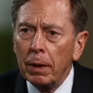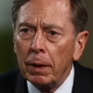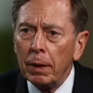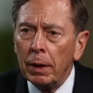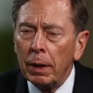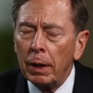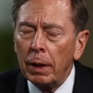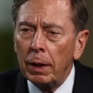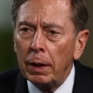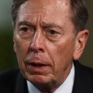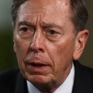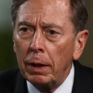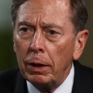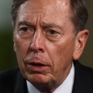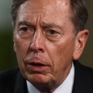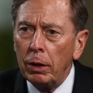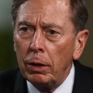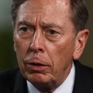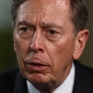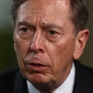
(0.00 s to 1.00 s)
Uh,
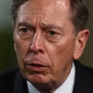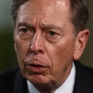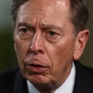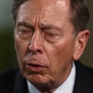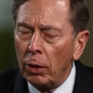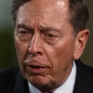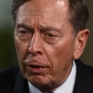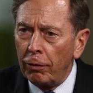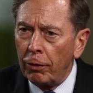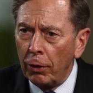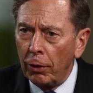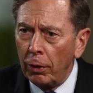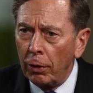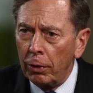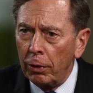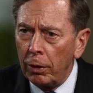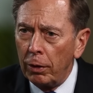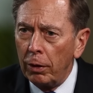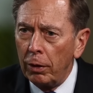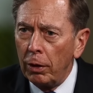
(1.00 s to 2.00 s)
you'll have
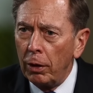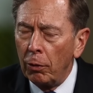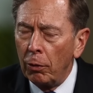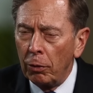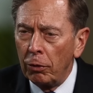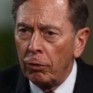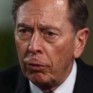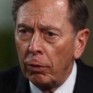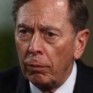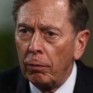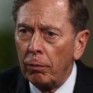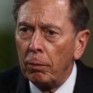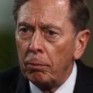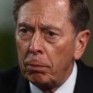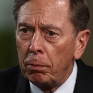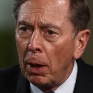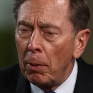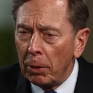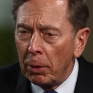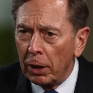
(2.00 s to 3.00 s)
heard there was a
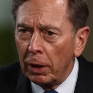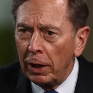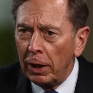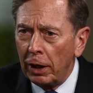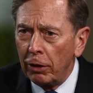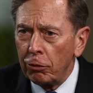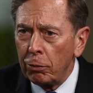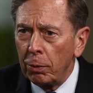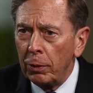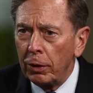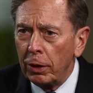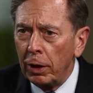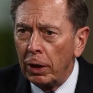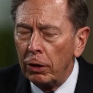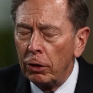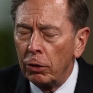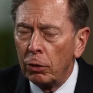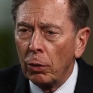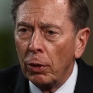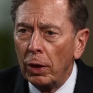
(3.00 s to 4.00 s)
public announcement
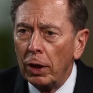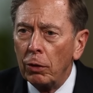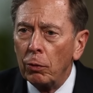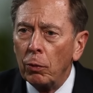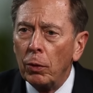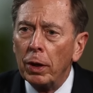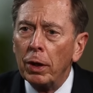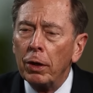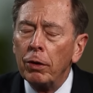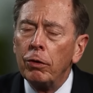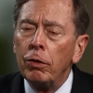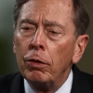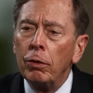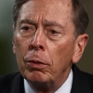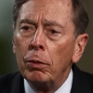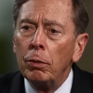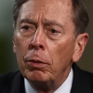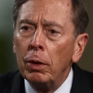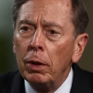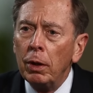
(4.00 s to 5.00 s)
that Ukraine wanted
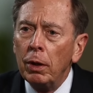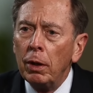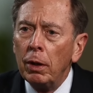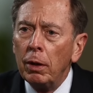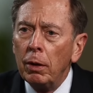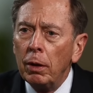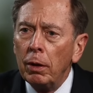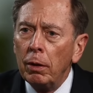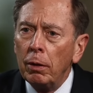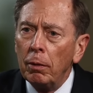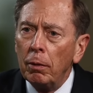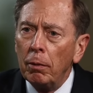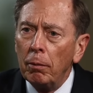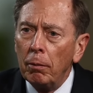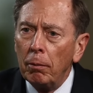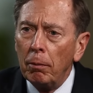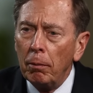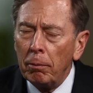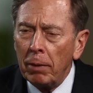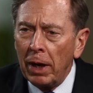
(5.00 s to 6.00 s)
to
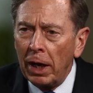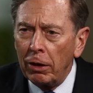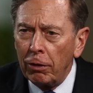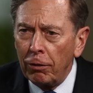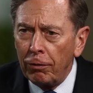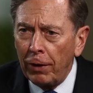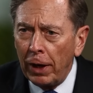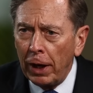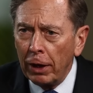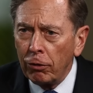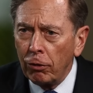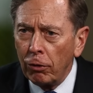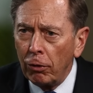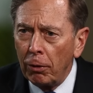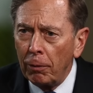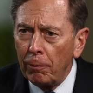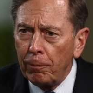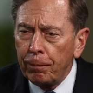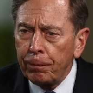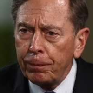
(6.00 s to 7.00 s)

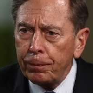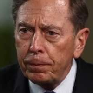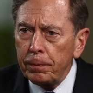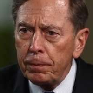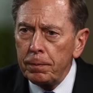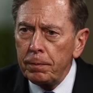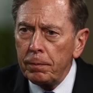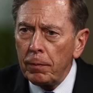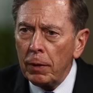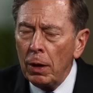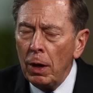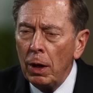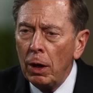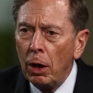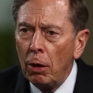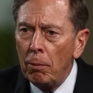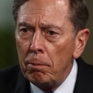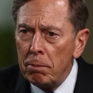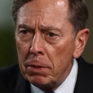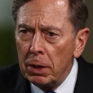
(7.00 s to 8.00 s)
manufacture
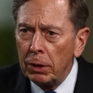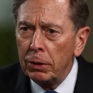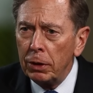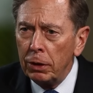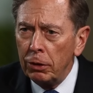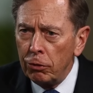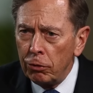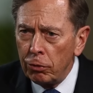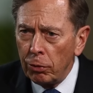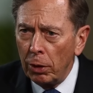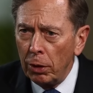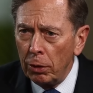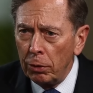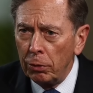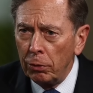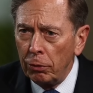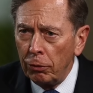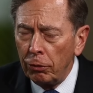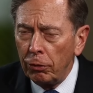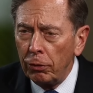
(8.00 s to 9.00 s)
a million
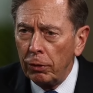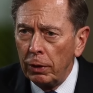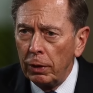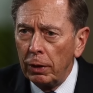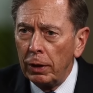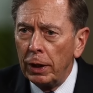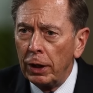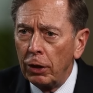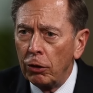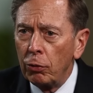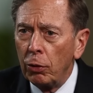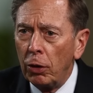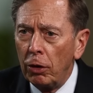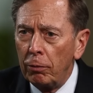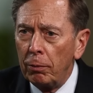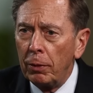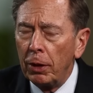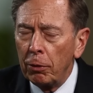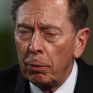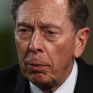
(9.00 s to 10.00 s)
drones in a
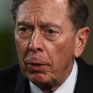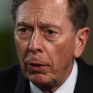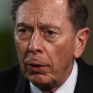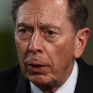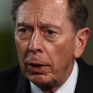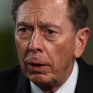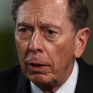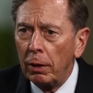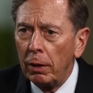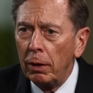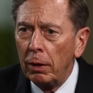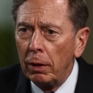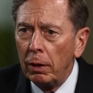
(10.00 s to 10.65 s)
12 month period.